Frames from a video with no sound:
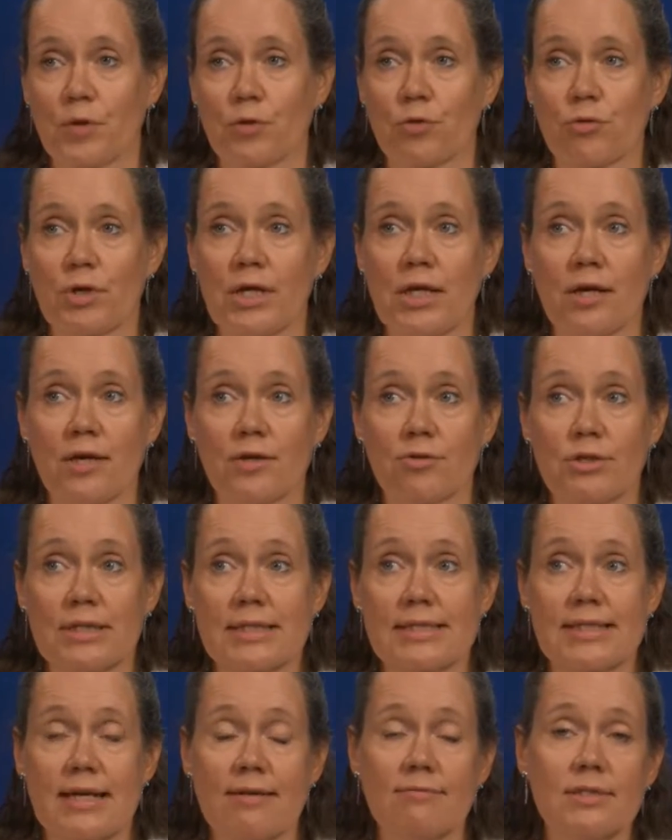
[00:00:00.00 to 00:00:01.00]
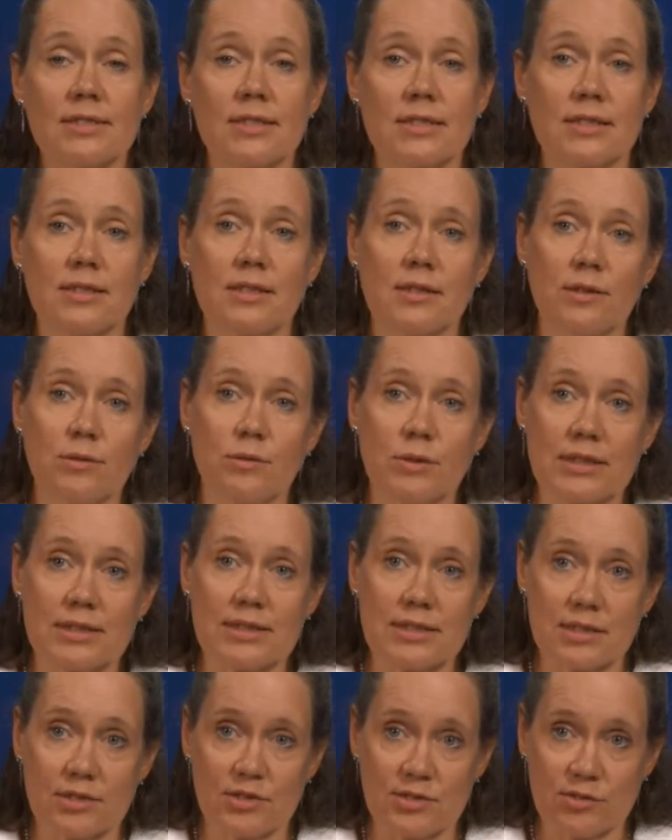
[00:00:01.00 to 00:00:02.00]
370
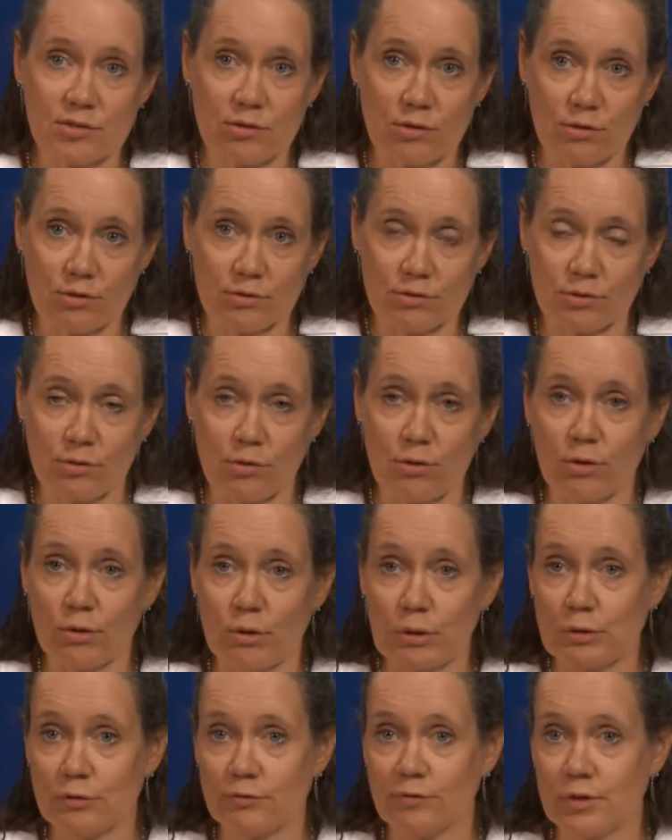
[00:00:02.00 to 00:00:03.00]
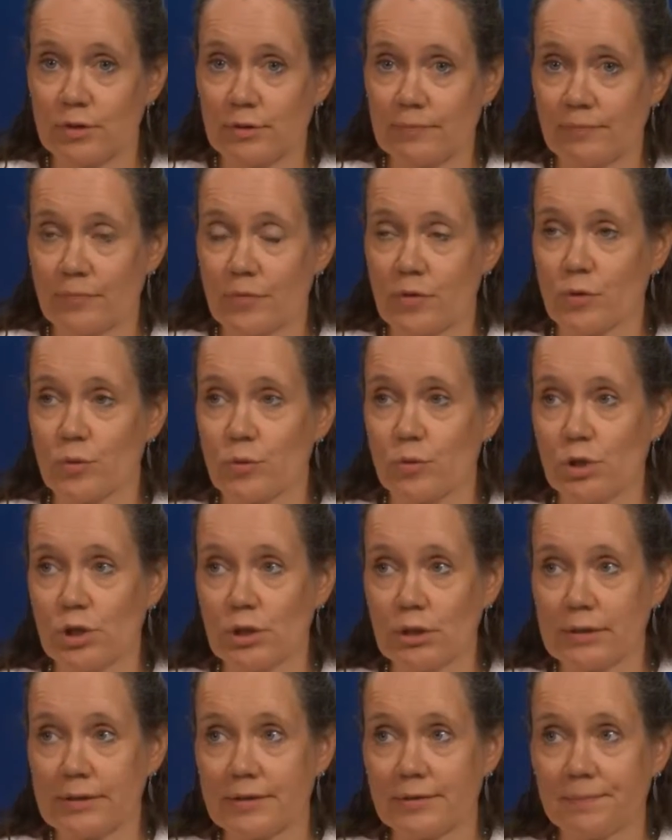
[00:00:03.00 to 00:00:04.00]
gigawatts installed all over the
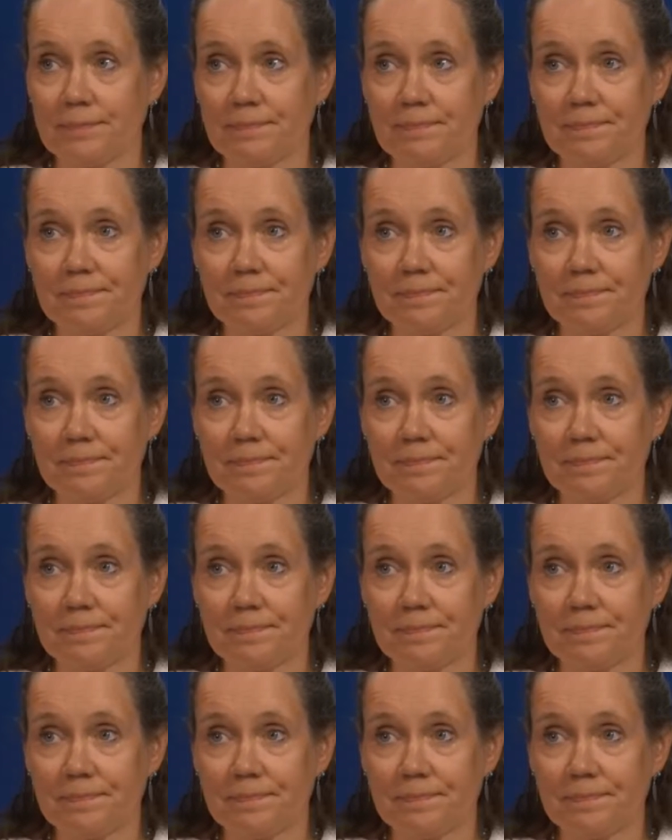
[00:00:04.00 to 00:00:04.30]
world.